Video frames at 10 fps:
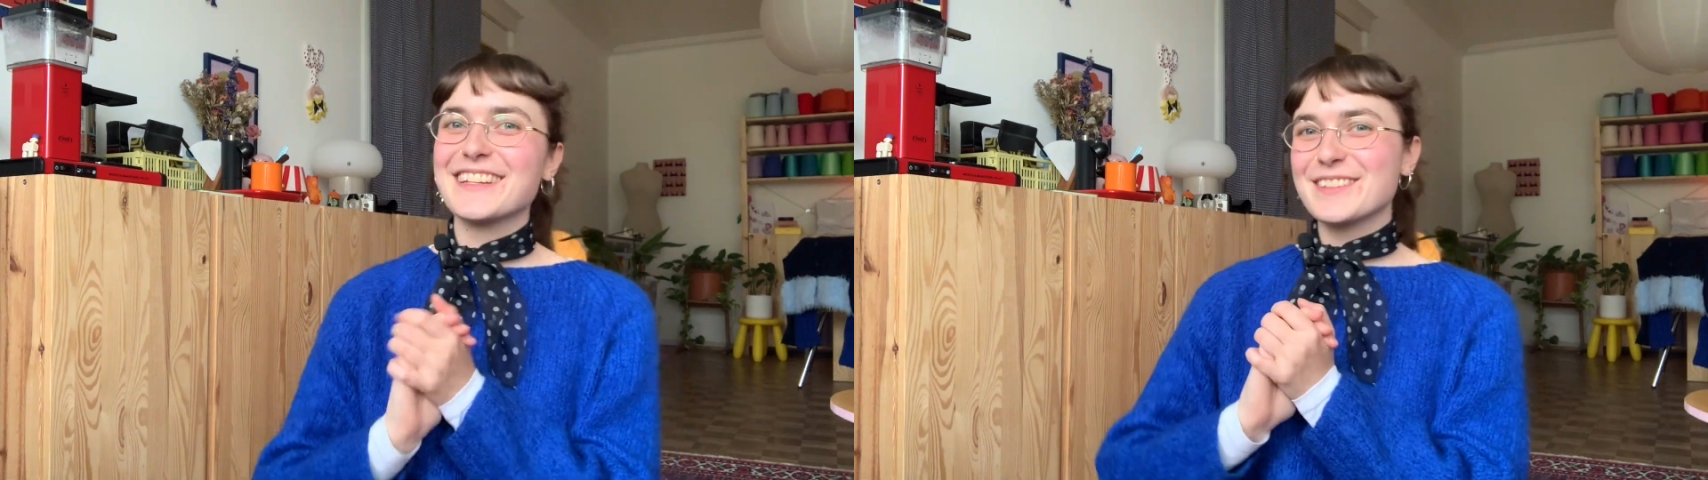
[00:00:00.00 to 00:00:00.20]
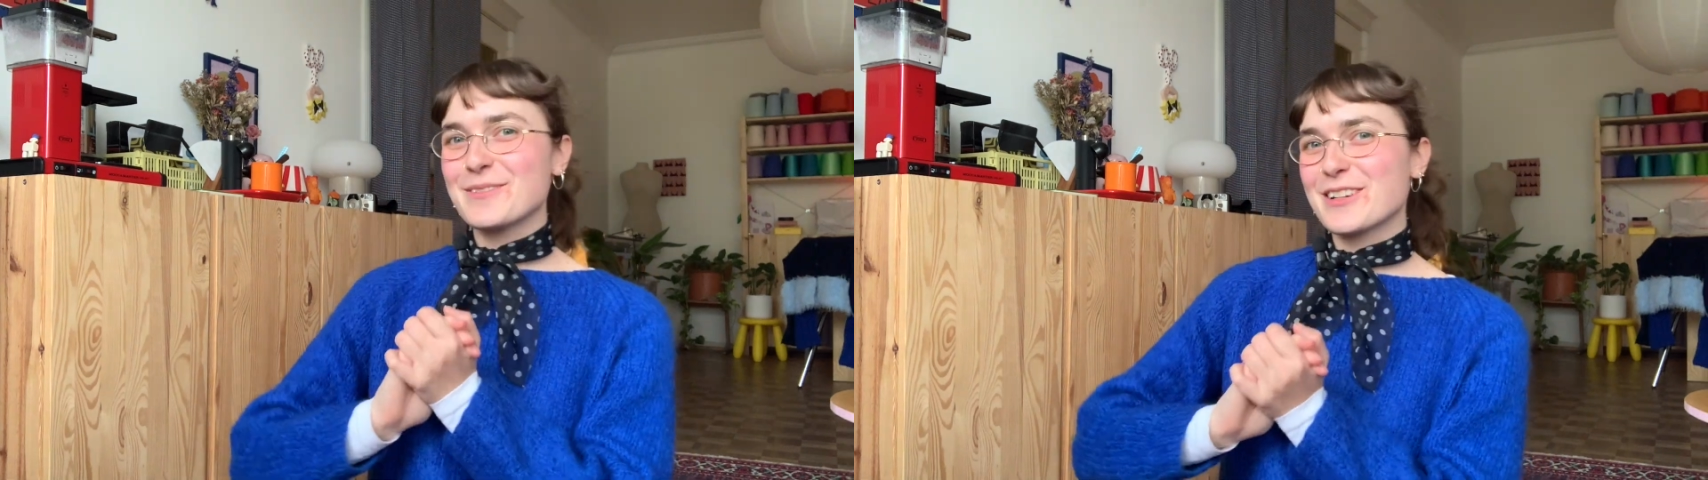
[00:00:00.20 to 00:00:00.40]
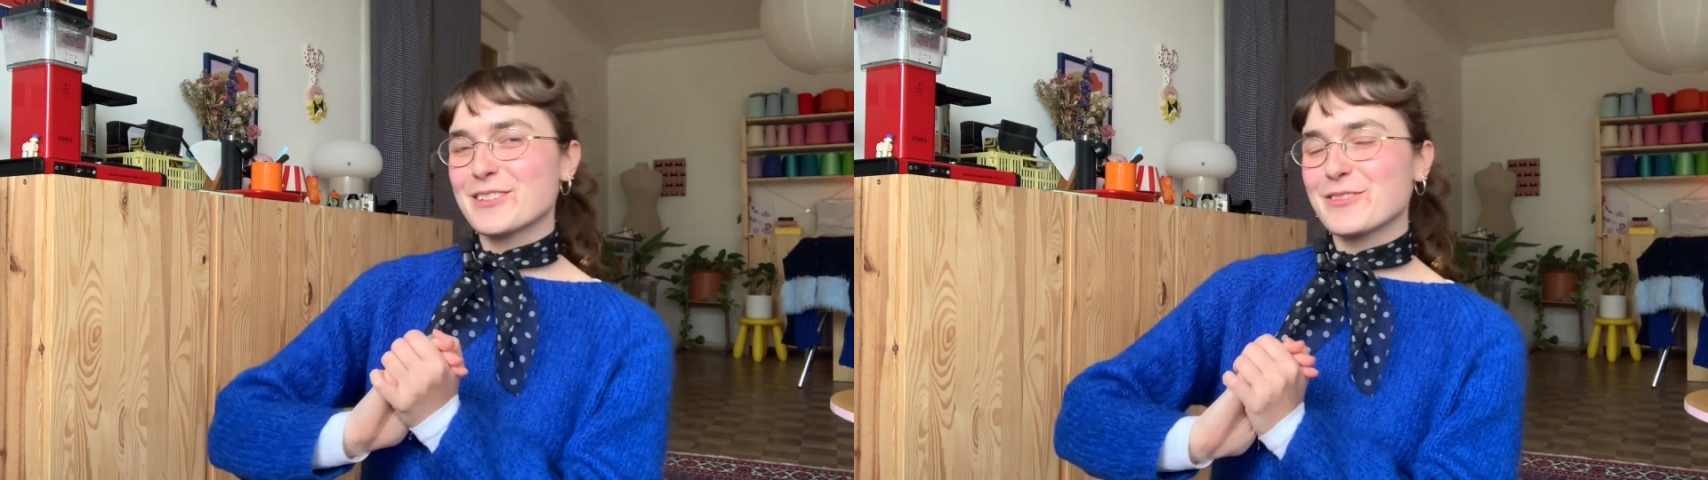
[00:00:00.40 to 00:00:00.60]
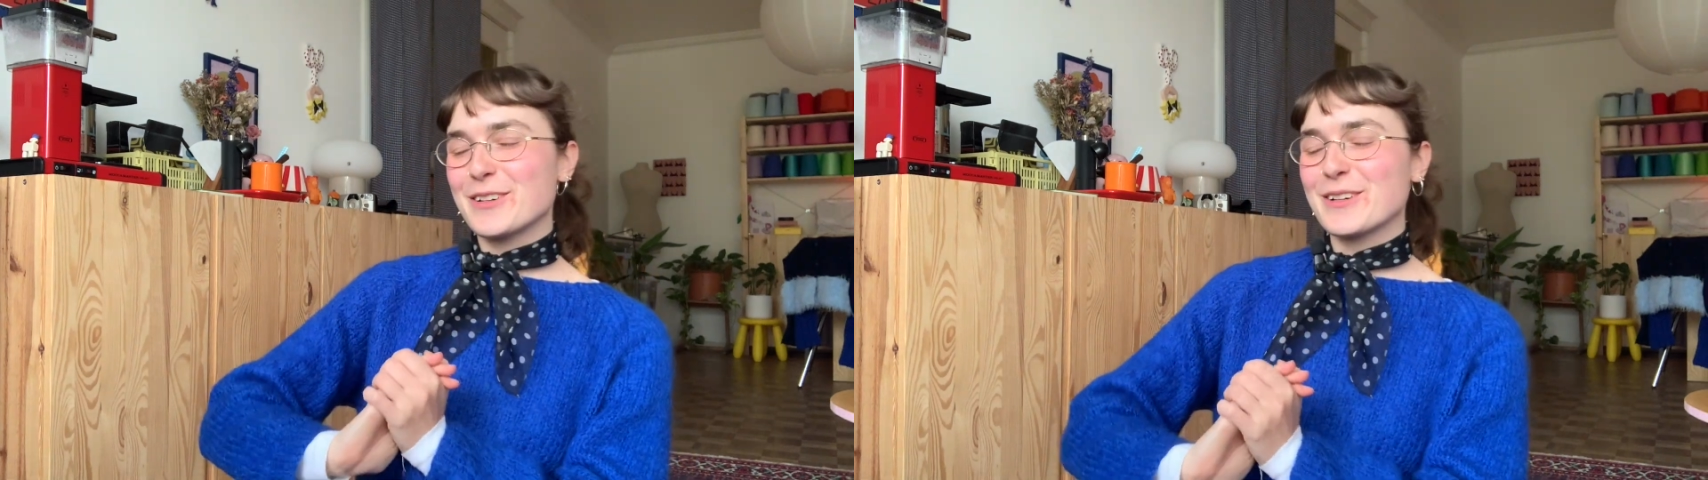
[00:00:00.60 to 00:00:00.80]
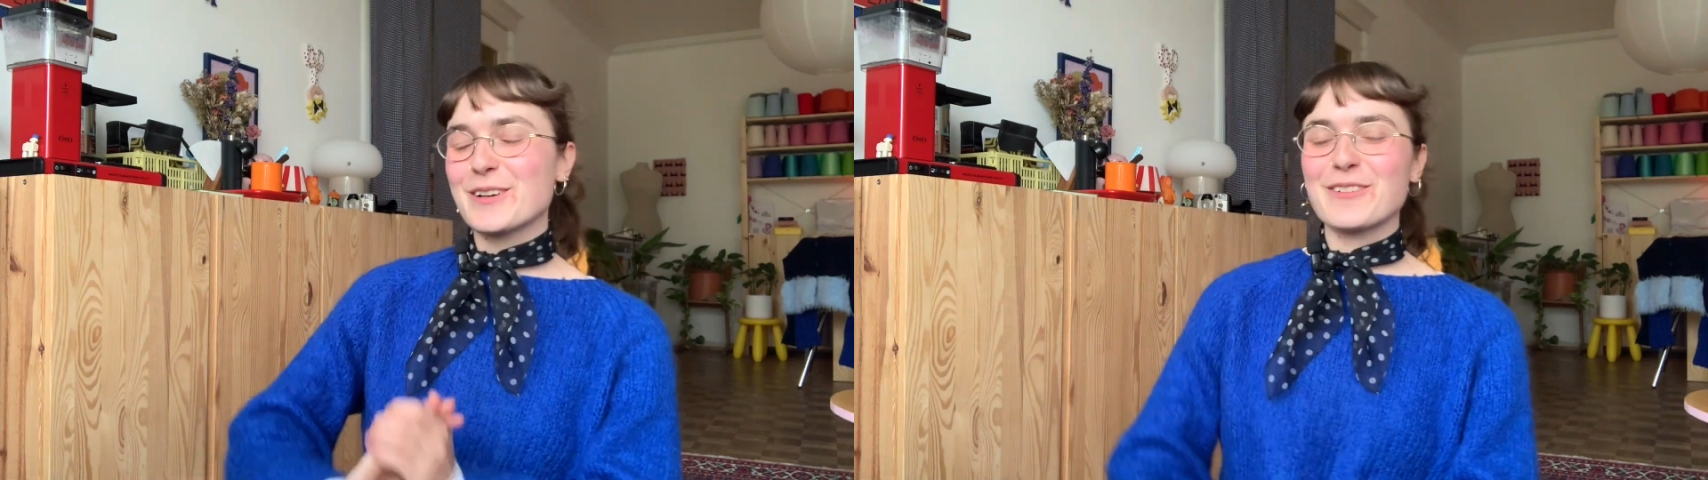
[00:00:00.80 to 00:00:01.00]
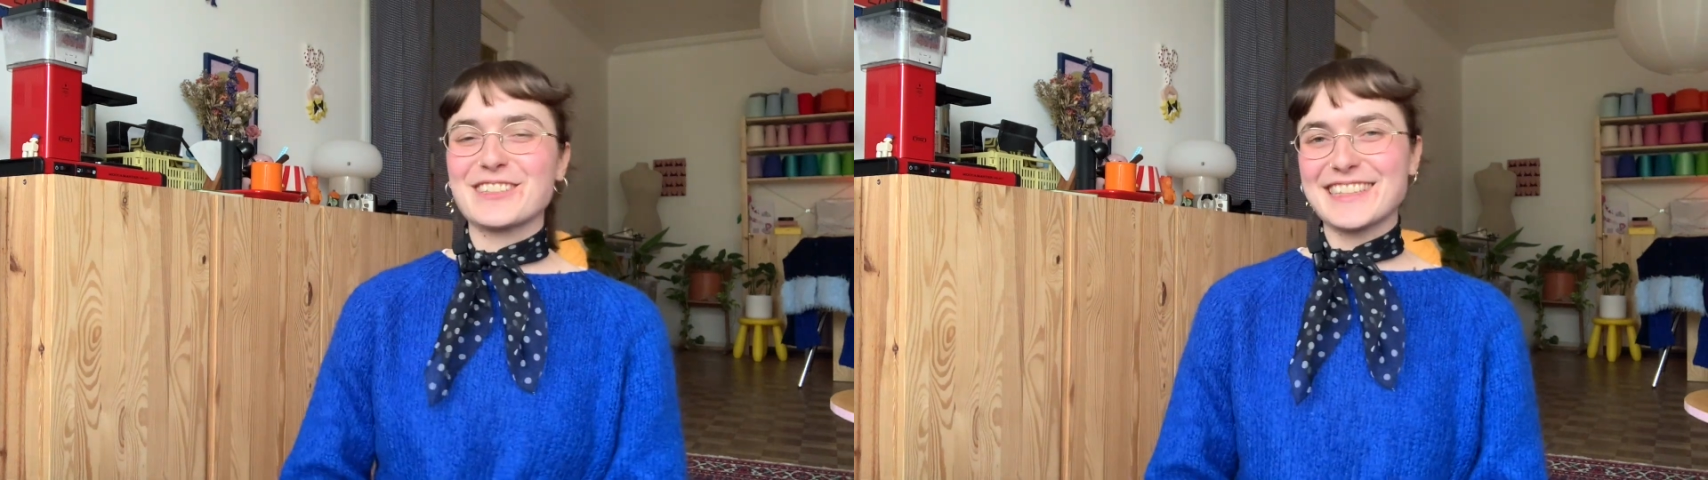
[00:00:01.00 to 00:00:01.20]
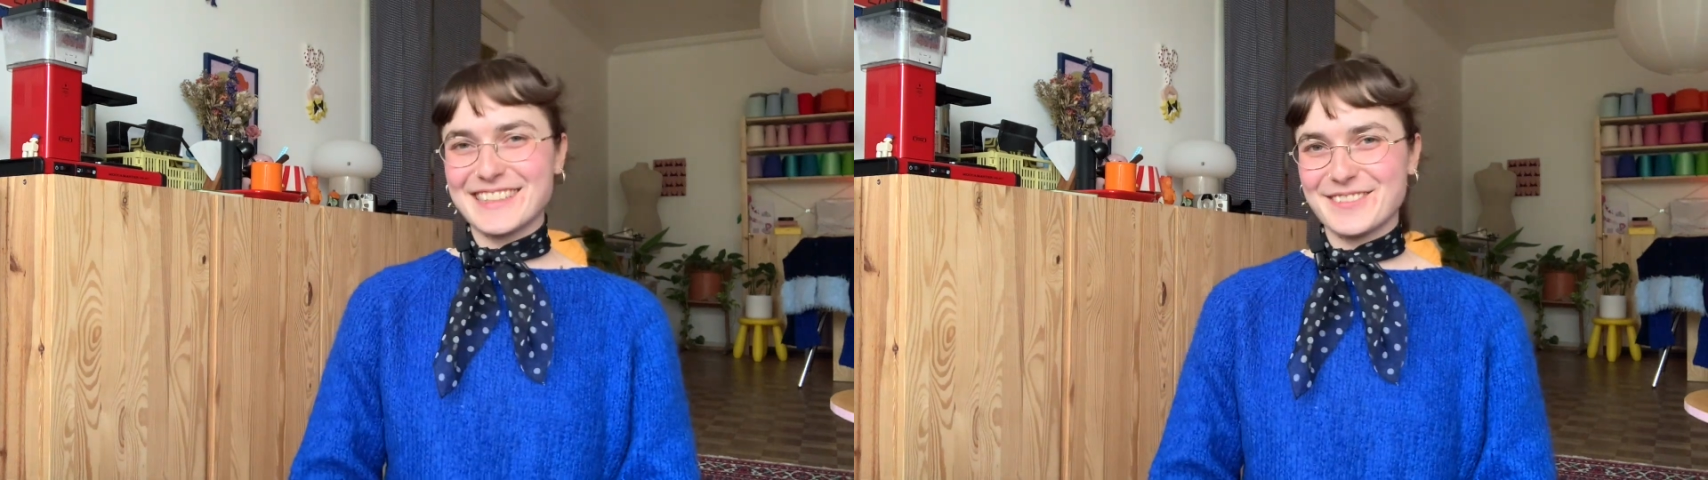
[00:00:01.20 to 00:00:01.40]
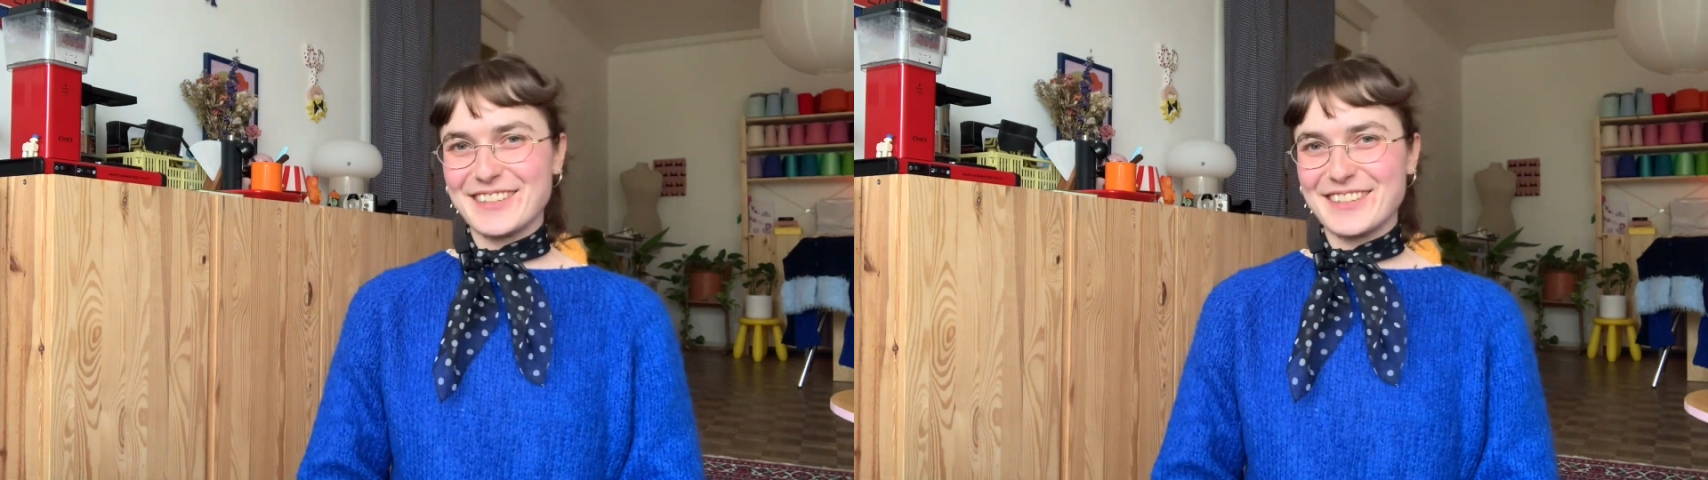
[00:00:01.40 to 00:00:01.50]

Thank you so much for watching this